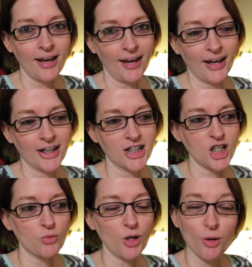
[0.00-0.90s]

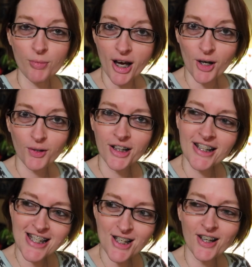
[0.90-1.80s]
and we're home now.
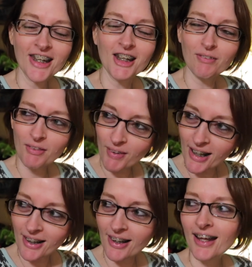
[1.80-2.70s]
So I think it went
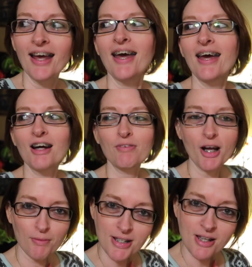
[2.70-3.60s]
well.
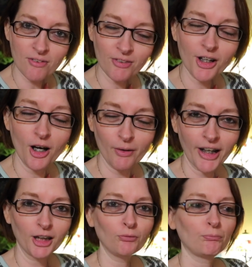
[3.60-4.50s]
Proud of myself for
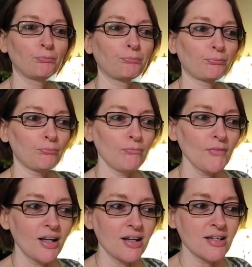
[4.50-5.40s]
going
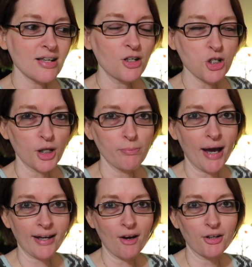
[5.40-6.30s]
because I usually
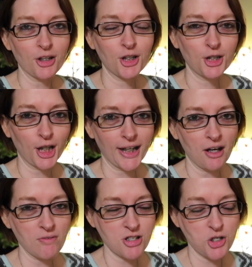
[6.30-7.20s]
back out and chicken
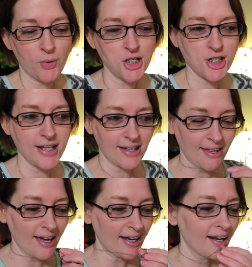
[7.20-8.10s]
out of situations like
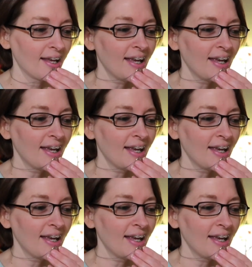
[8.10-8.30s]
that.